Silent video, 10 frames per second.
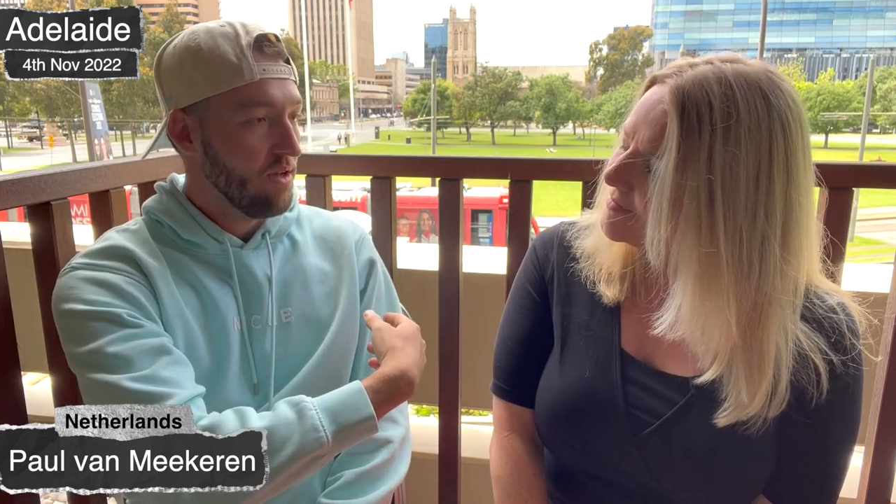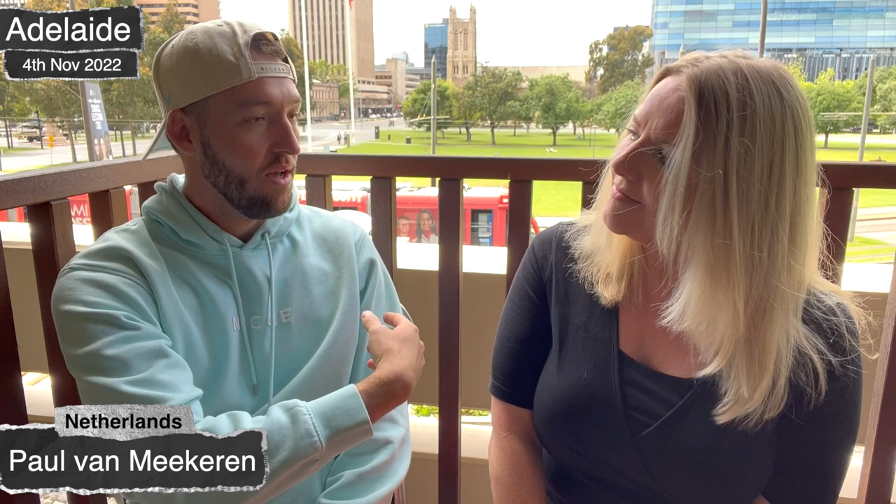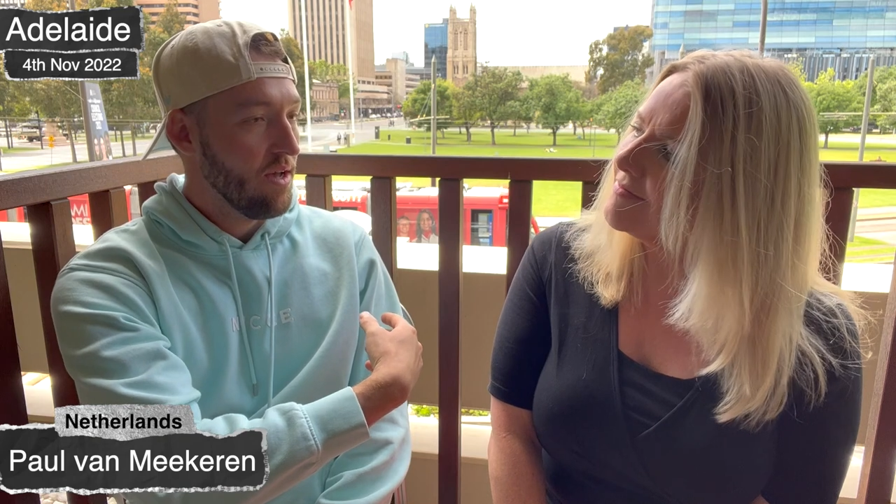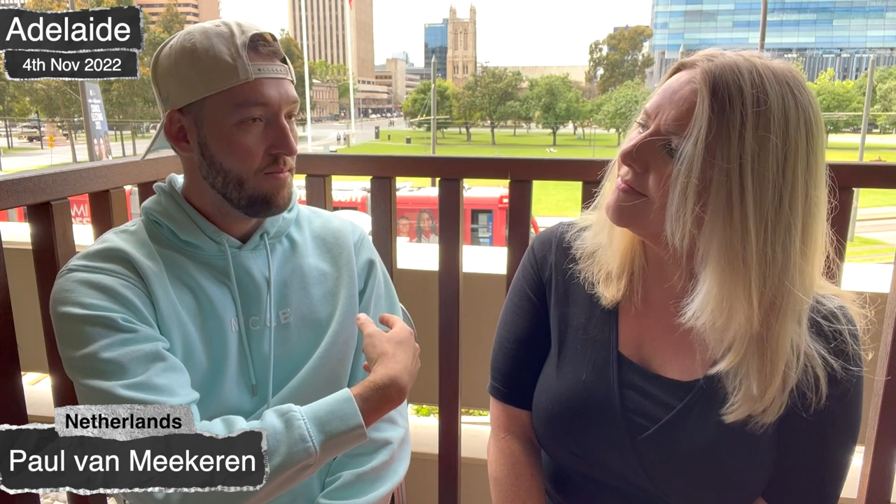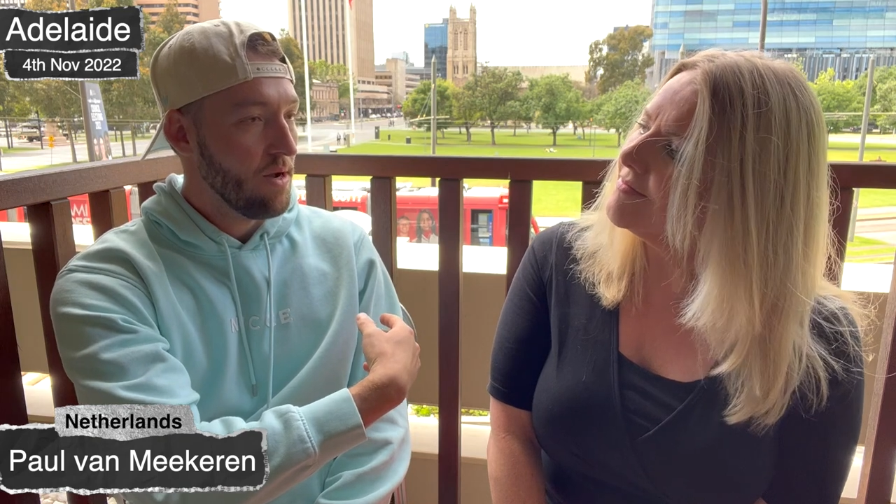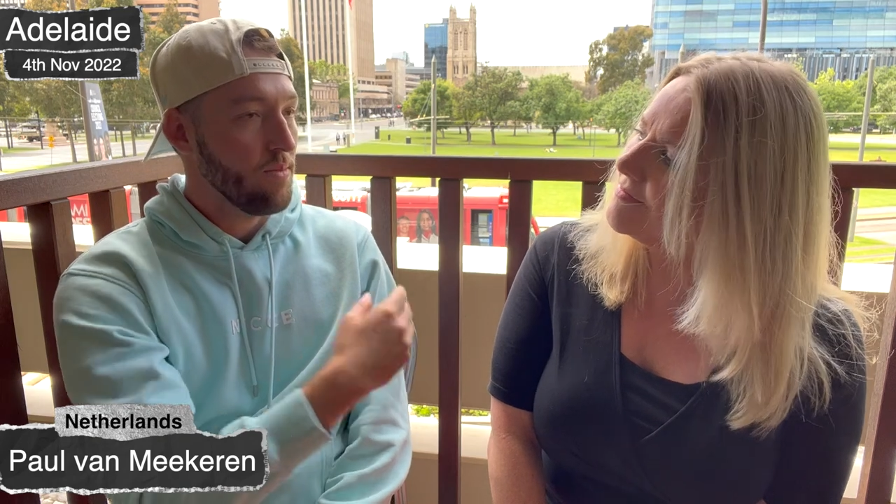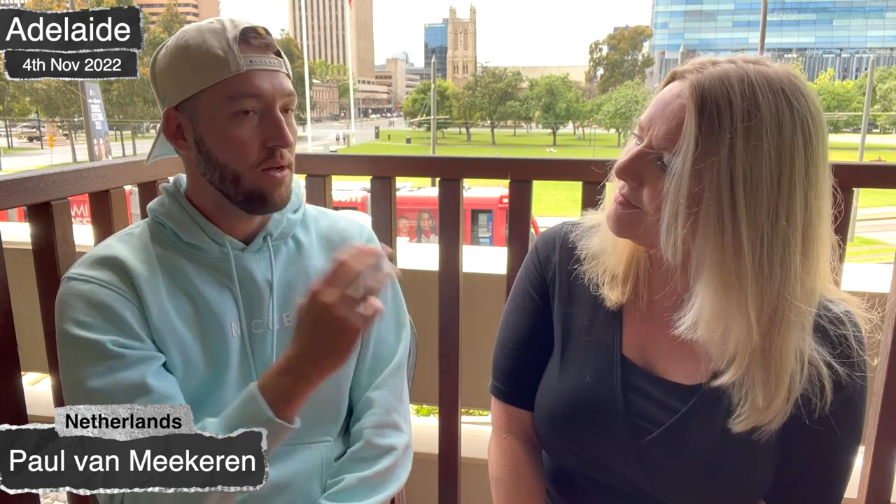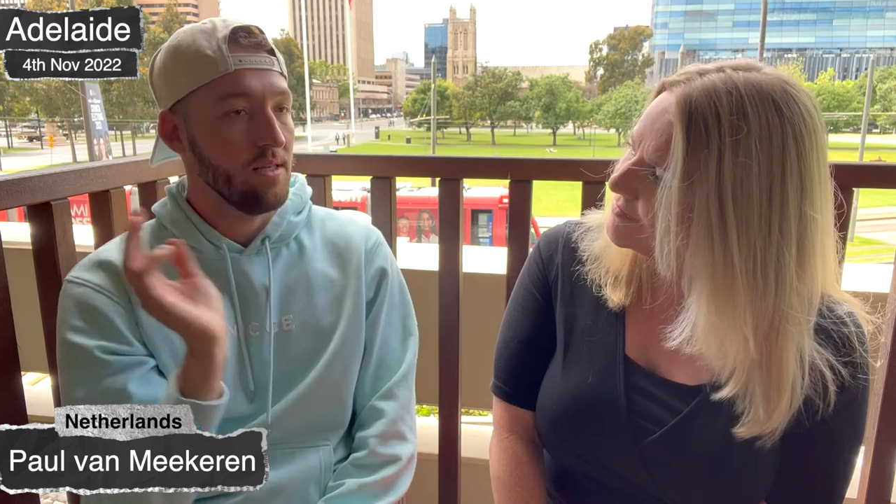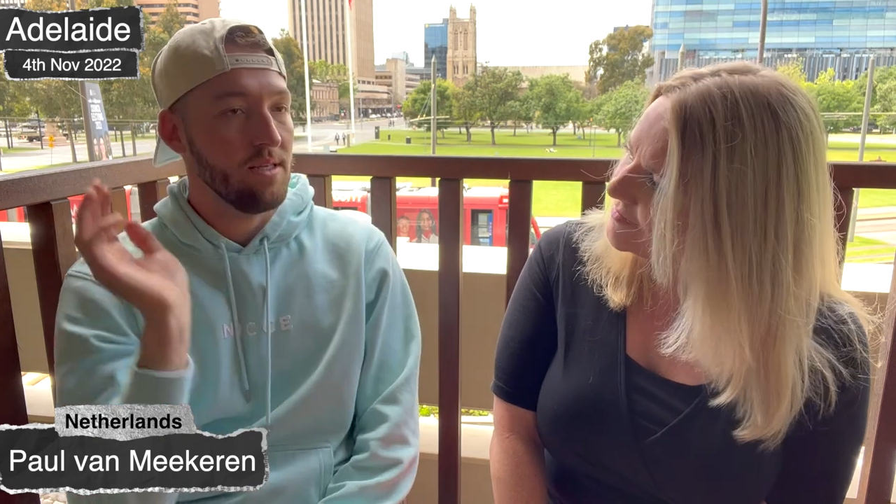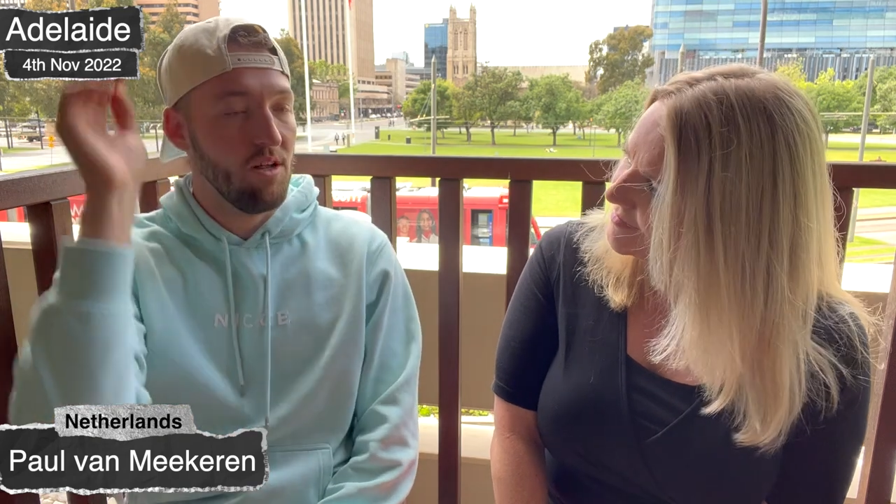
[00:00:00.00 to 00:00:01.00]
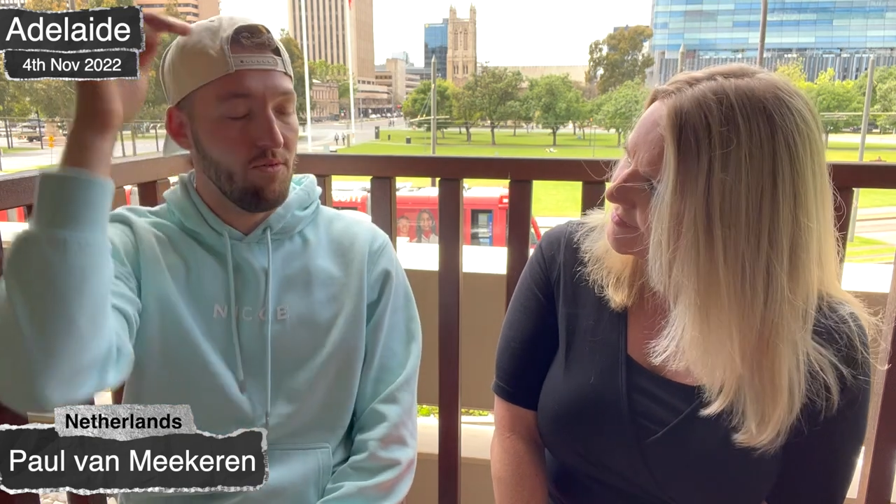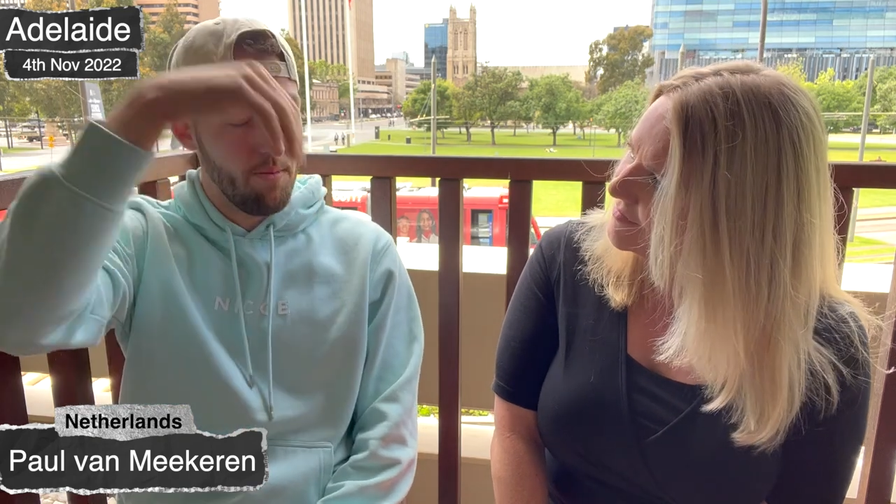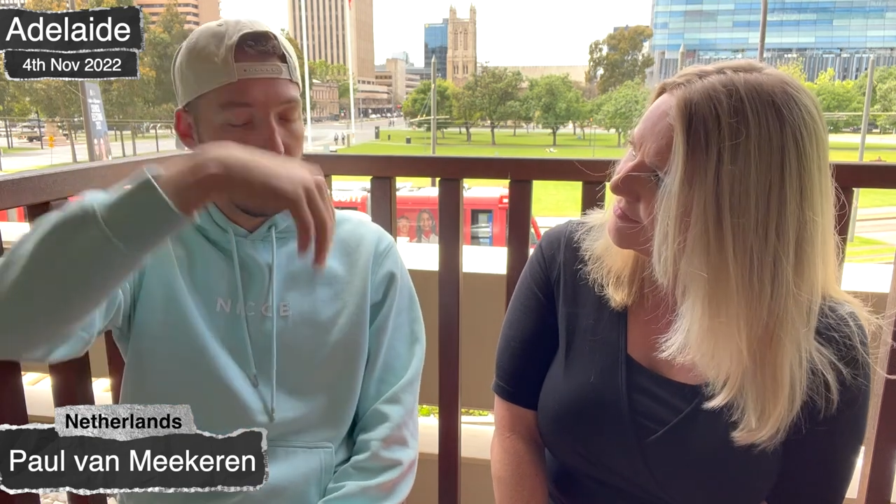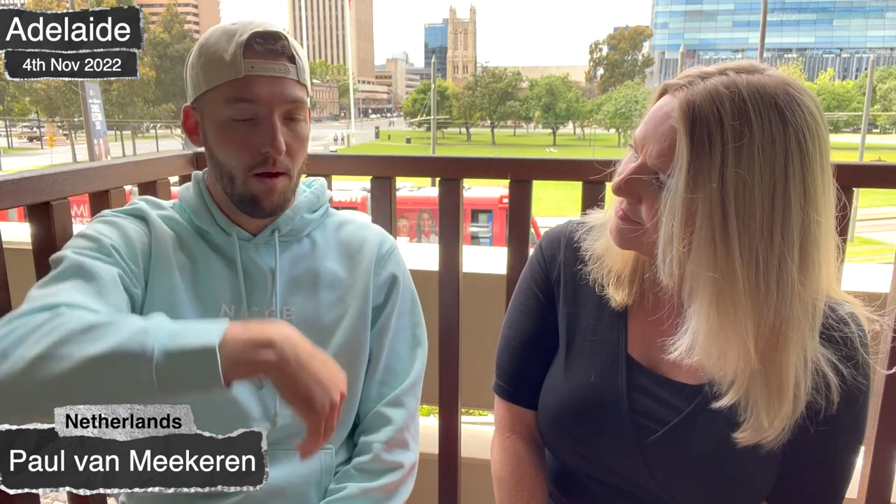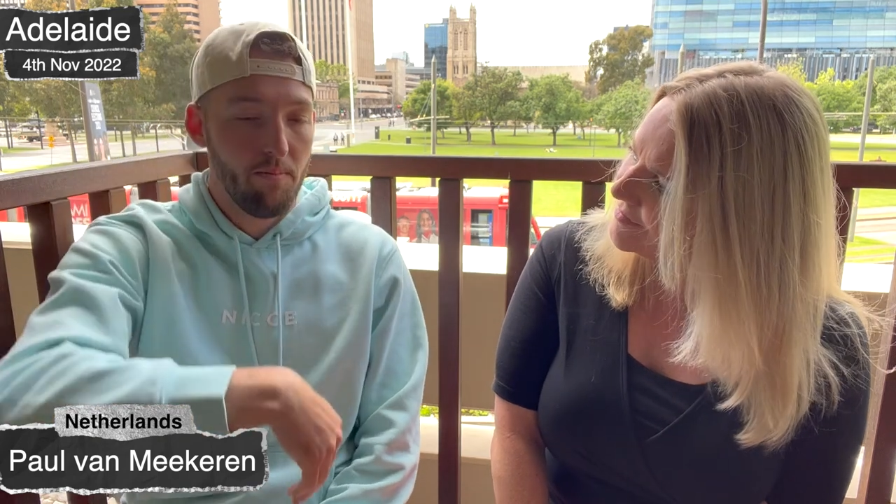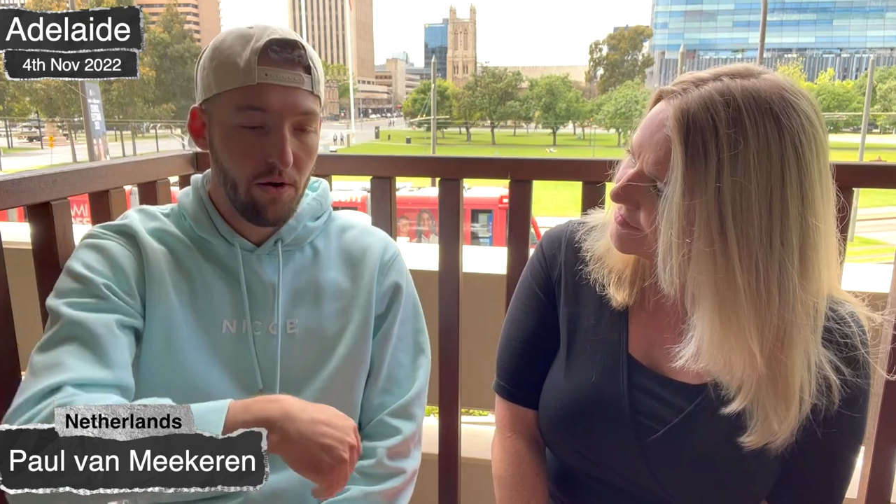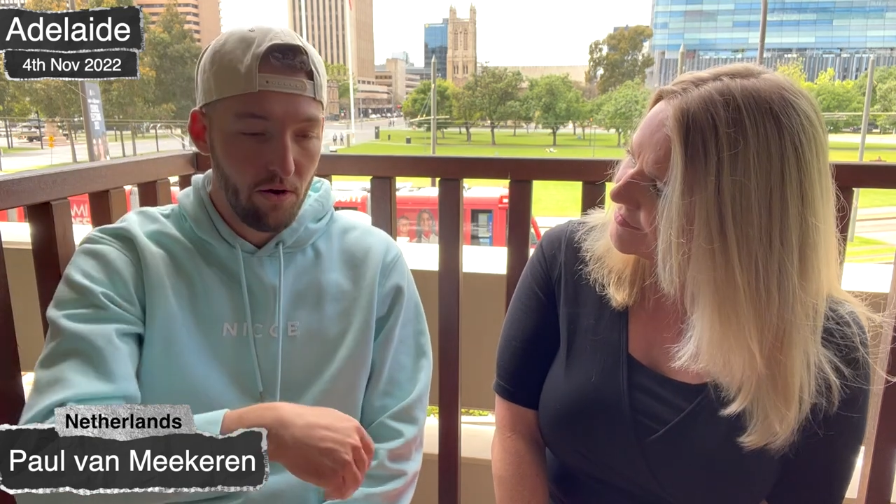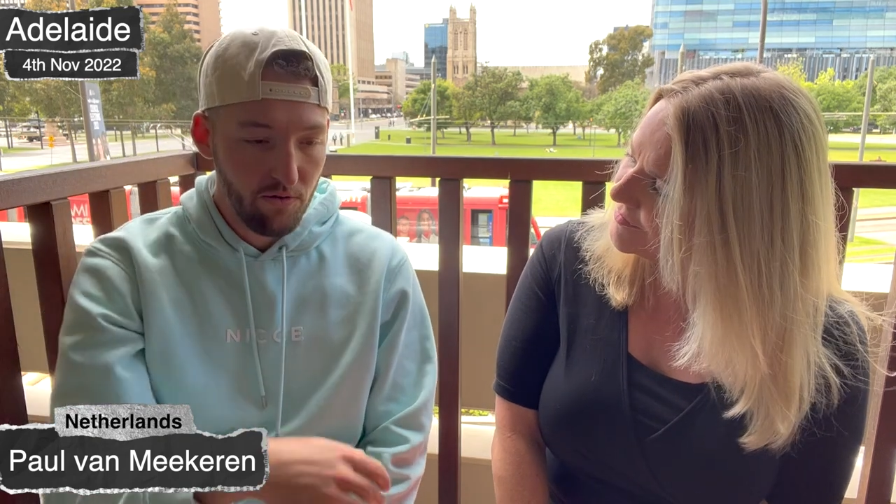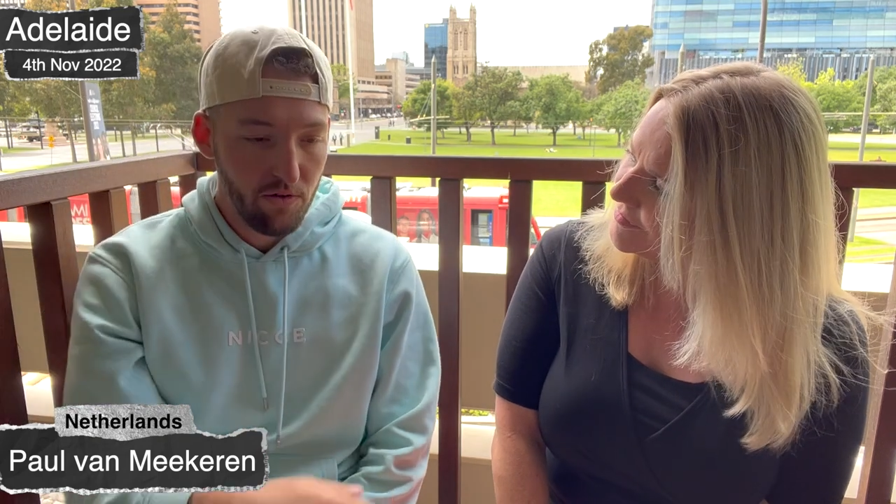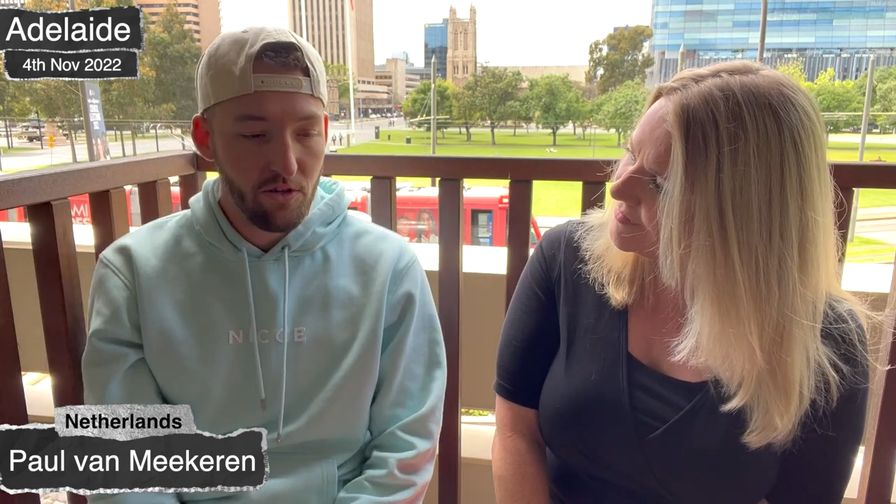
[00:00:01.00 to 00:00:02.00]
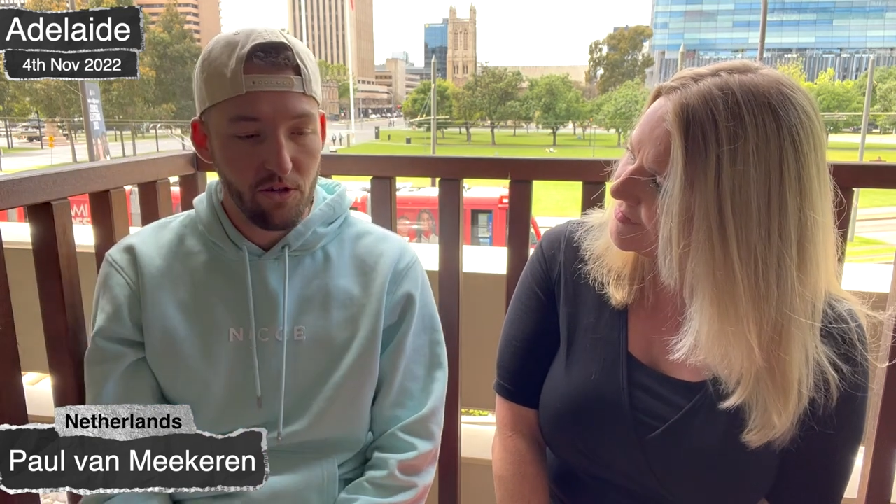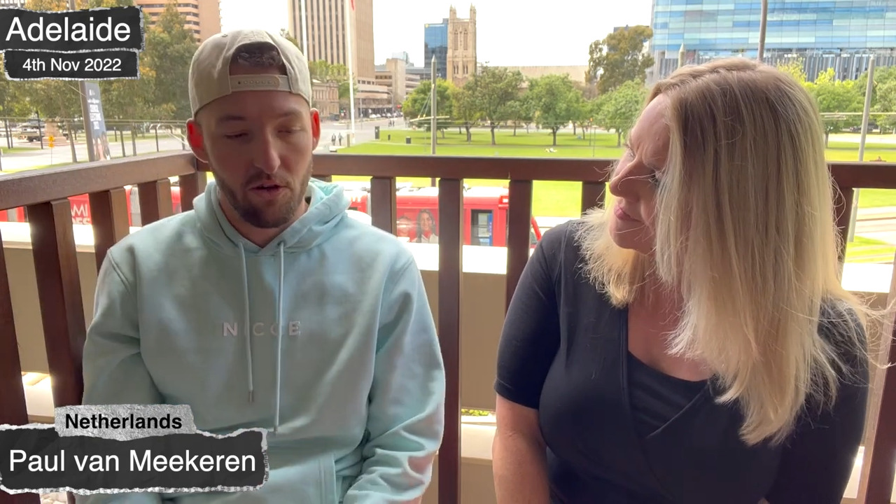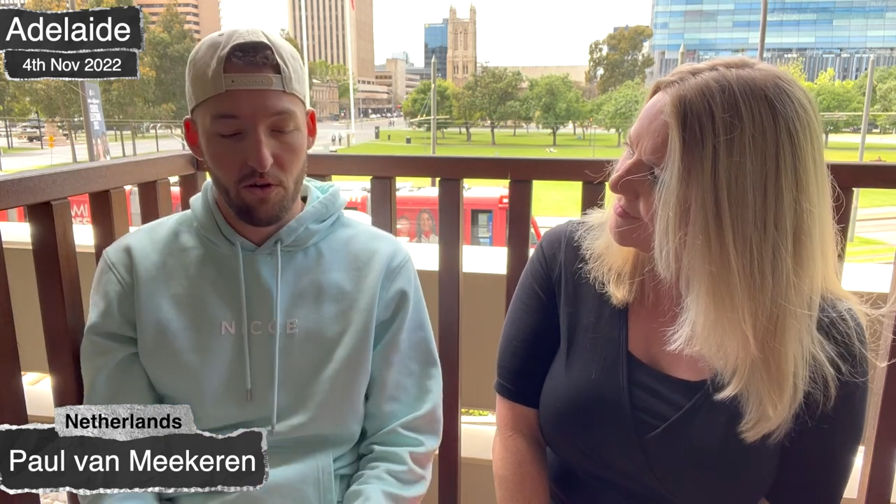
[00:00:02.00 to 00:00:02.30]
my body instead of coming up and over. So